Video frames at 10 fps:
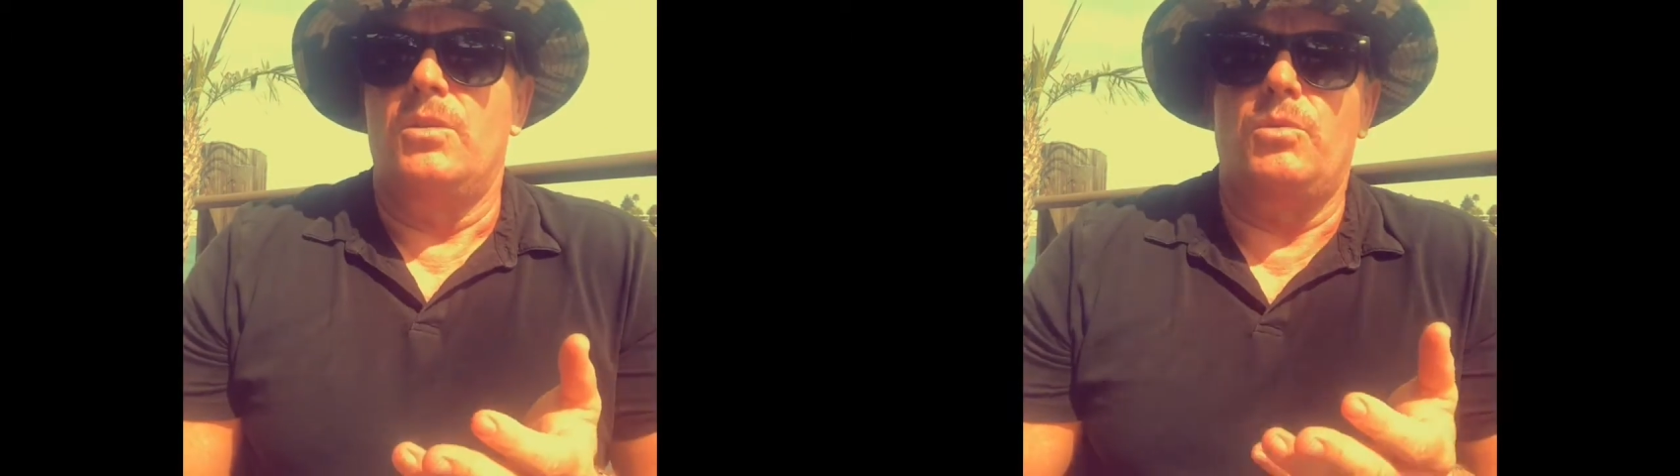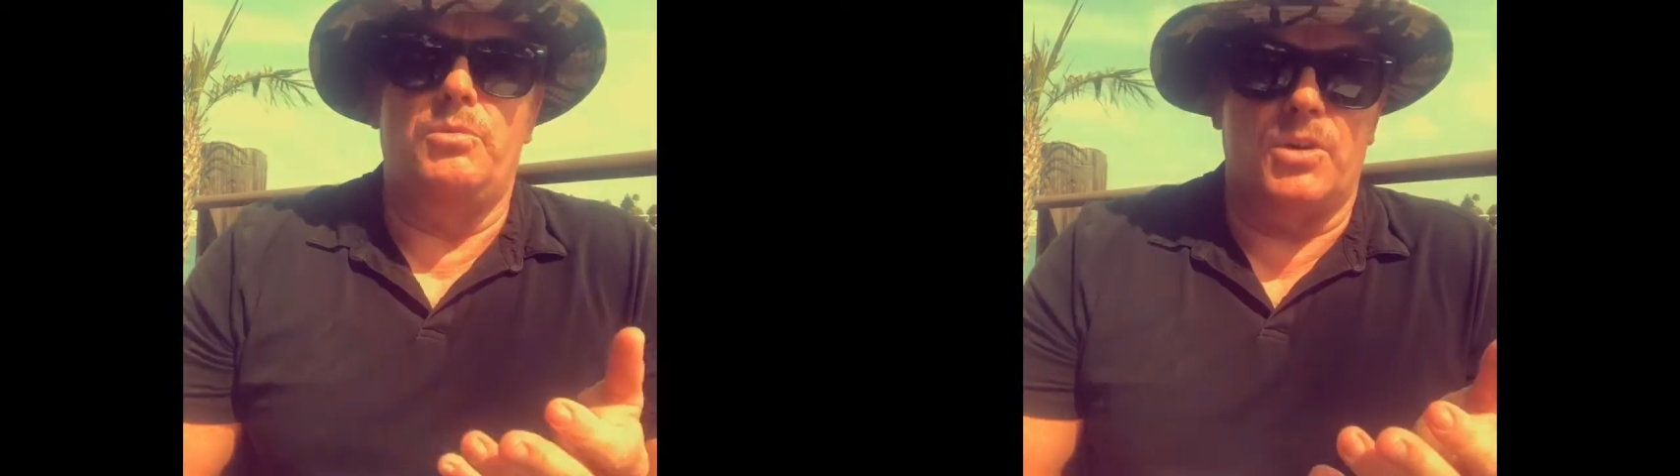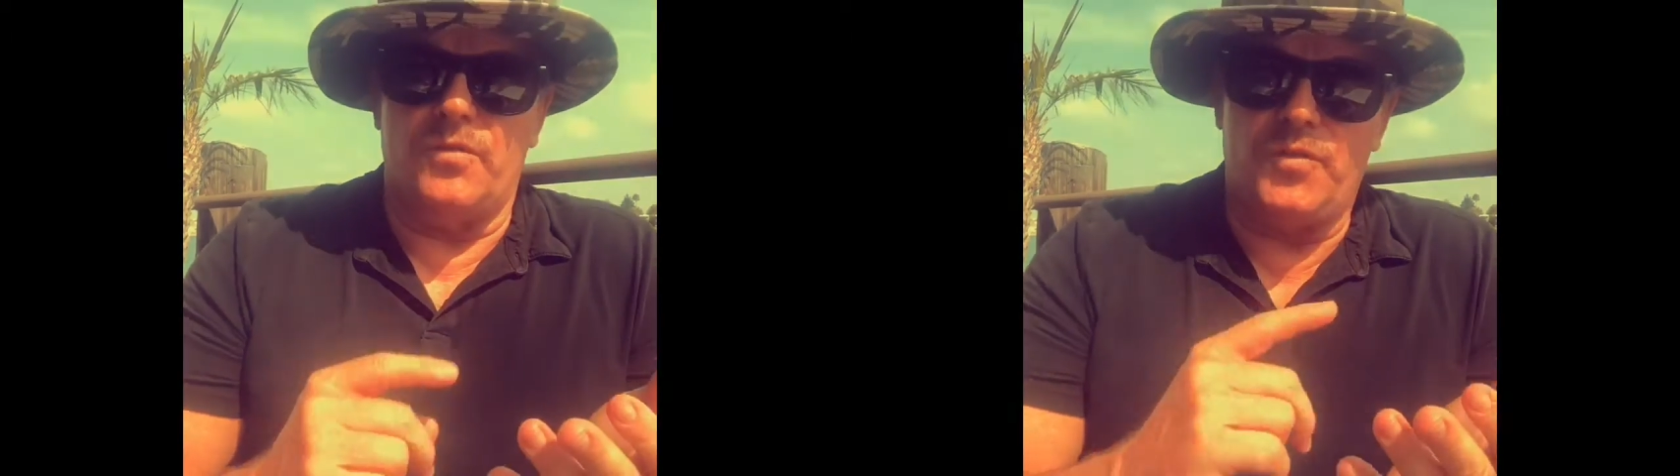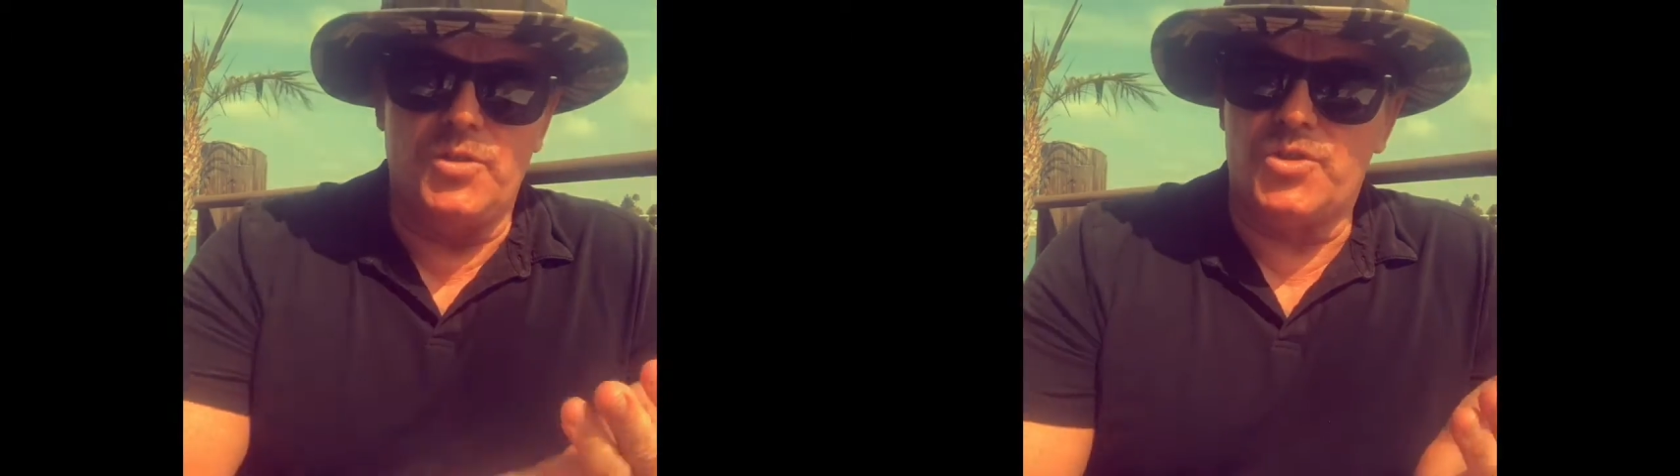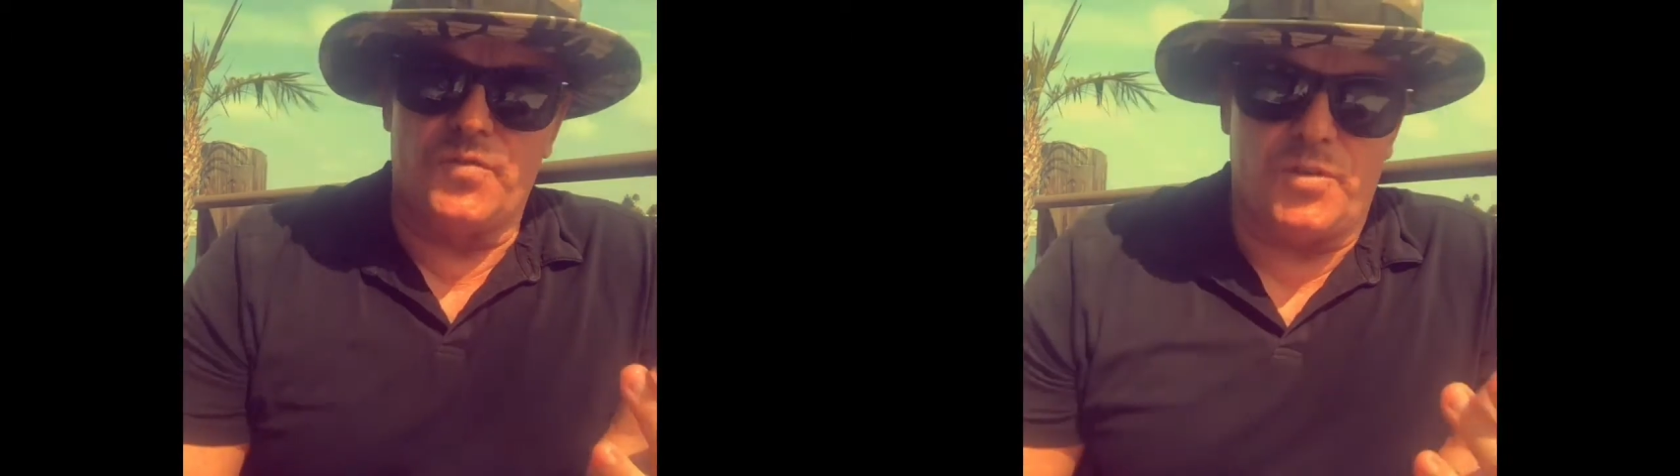we want a
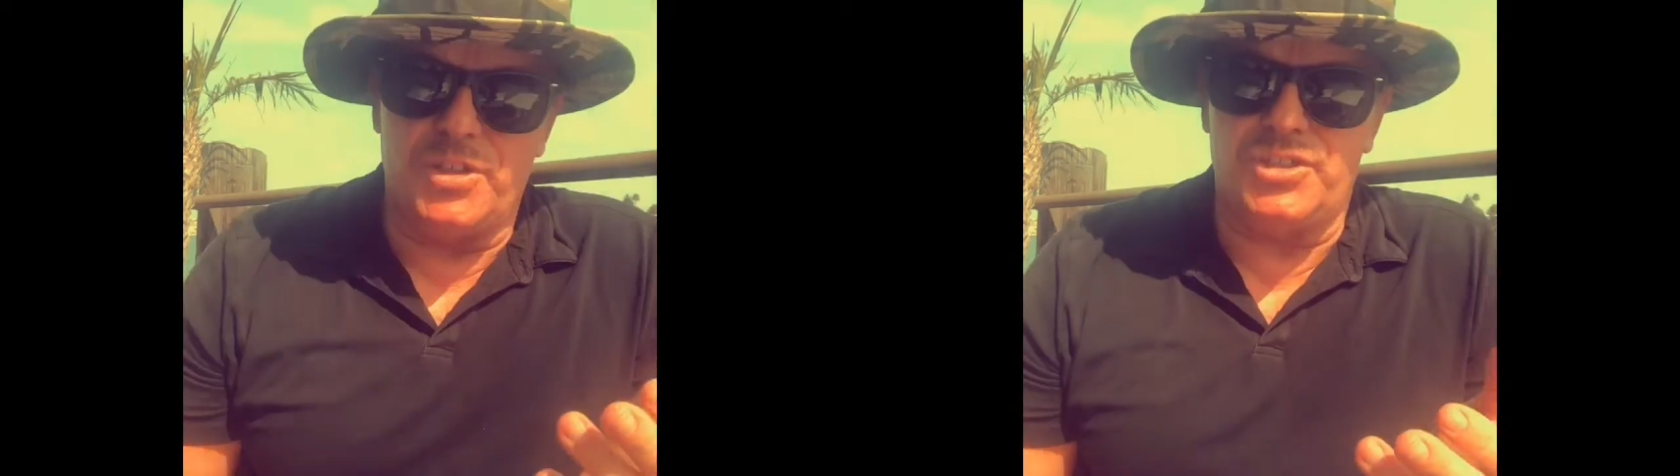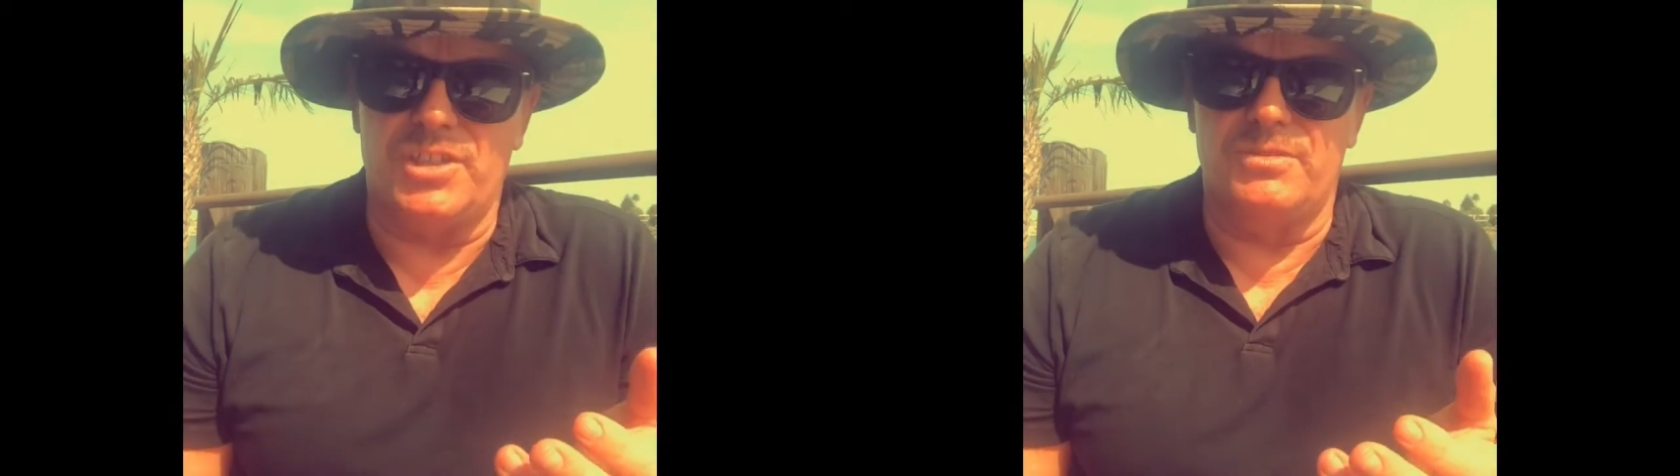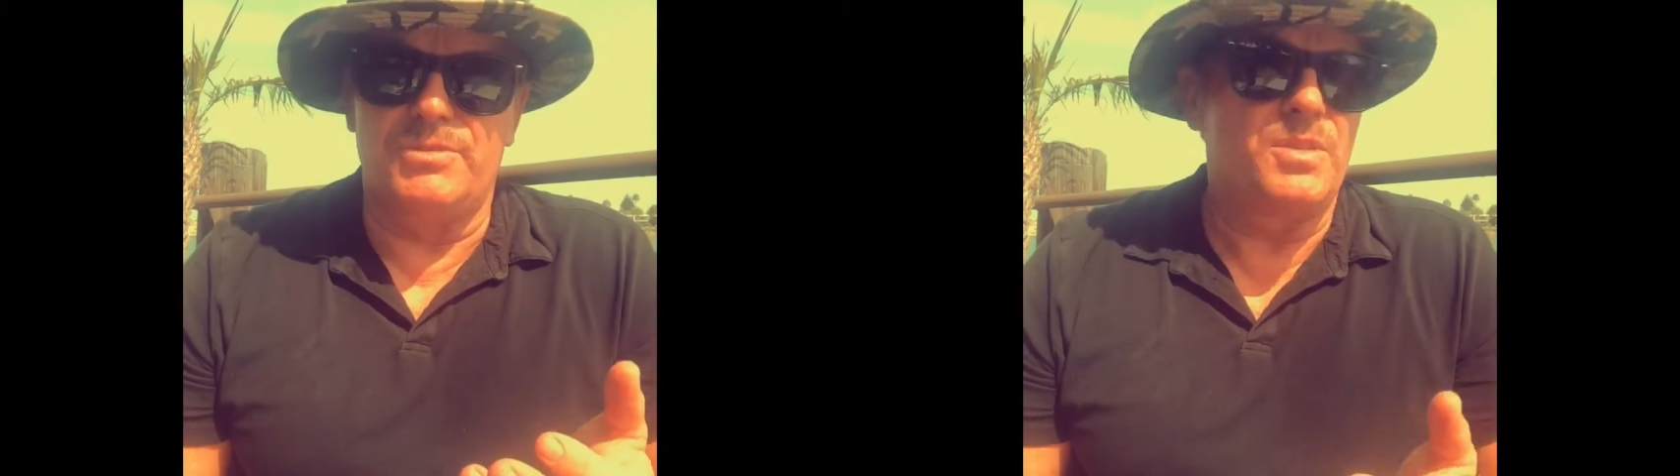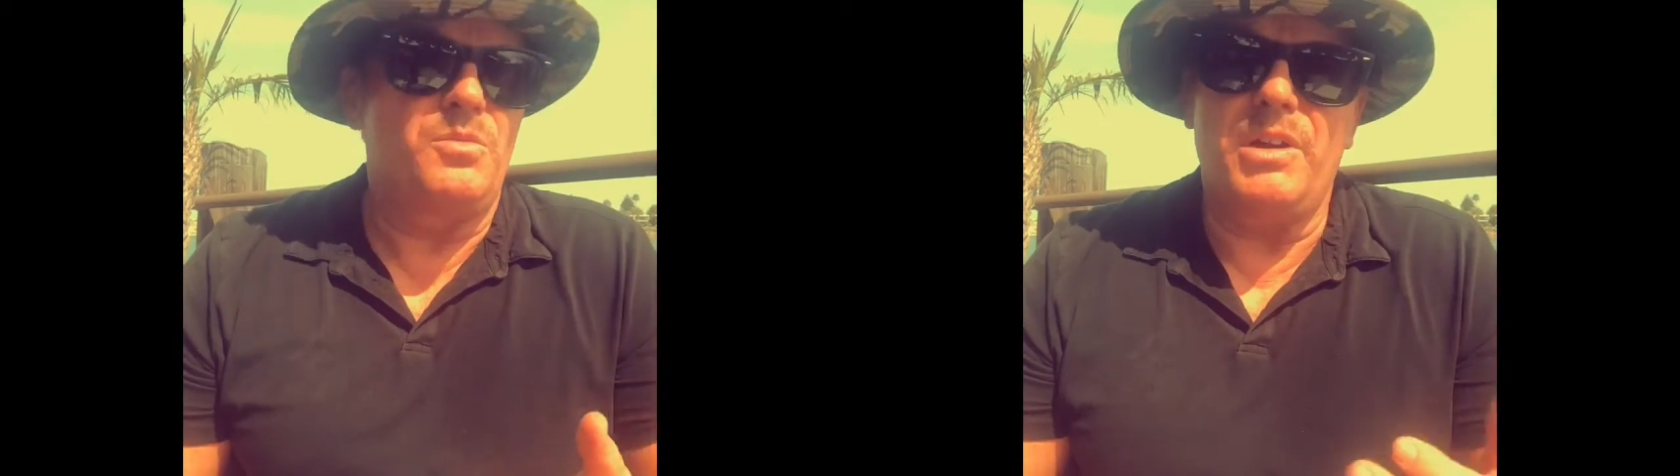future for our children.